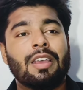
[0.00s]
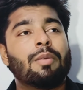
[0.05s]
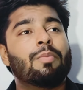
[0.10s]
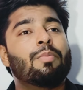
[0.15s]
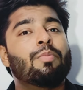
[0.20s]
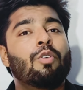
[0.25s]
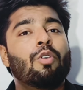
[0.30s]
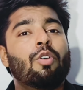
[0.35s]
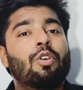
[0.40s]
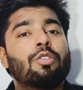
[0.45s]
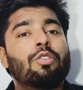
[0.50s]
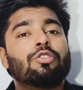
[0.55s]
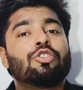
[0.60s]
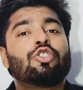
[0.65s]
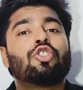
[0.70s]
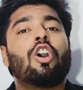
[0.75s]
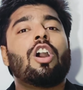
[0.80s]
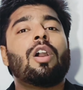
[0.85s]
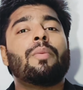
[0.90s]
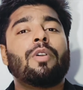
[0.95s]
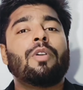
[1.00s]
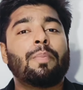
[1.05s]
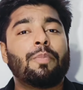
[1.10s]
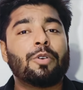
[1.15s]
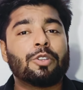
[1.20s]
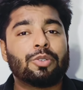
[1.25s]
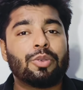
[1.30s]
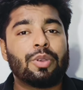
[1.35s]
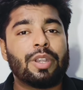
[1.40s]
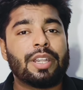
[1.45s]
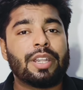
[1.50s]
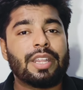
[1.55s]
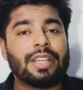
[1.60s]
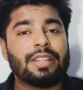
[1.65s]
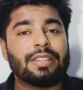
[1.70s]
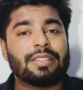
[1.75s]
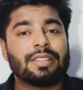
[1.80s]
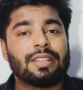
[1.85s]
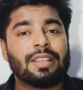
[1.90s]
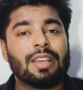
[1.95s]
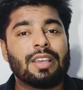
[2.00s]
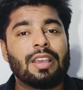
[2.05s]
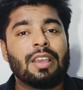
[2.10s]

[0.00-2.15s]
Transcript: more job opportunities,